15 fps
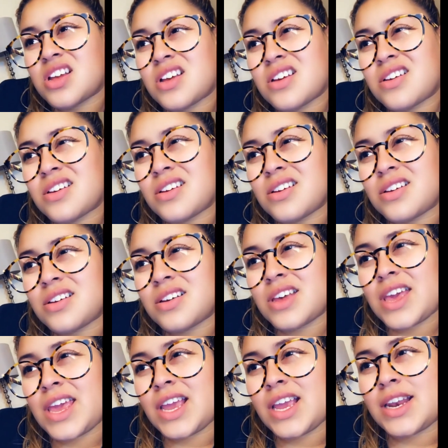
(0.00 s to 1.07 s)
a
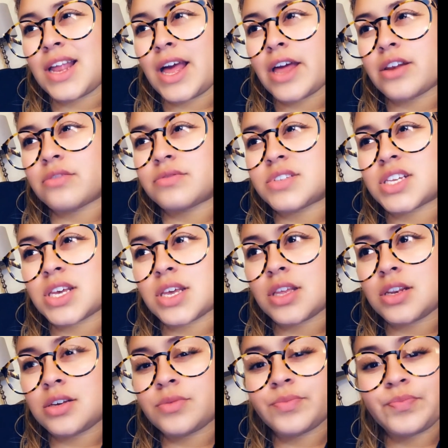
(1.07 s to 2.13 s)
8 out of 10,
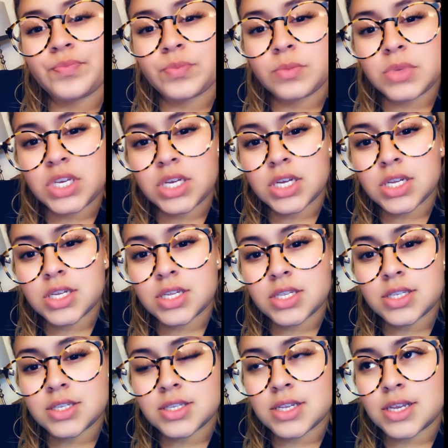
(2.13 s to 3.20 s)
because
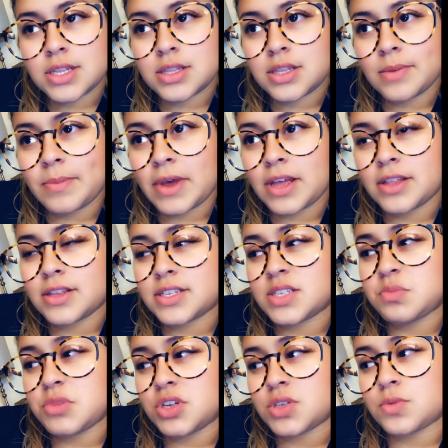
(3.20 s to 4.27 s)
the
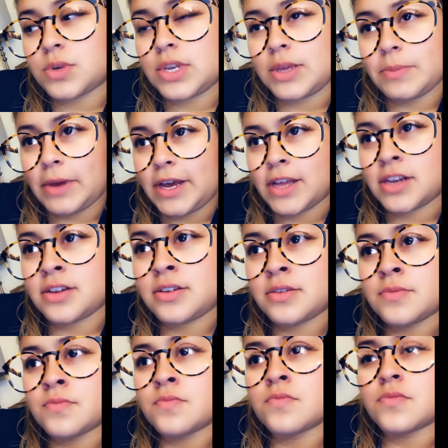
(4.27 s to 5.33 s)
smell's really bad,
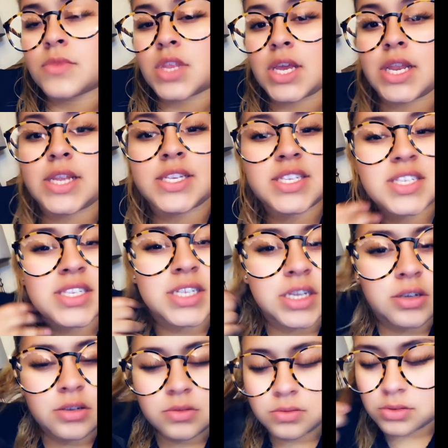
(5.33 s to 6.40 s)
and it still
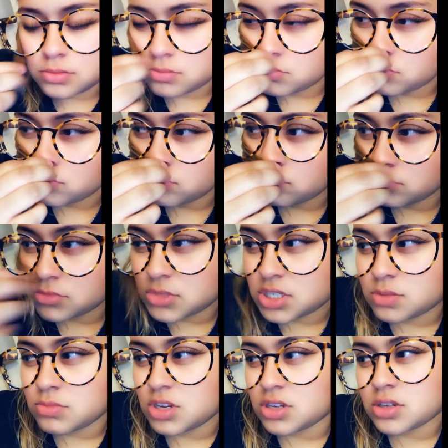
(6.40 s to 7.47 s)

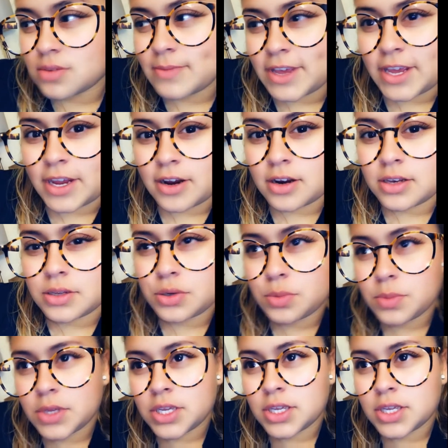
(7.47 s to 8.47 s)
smells on my hair a little bit.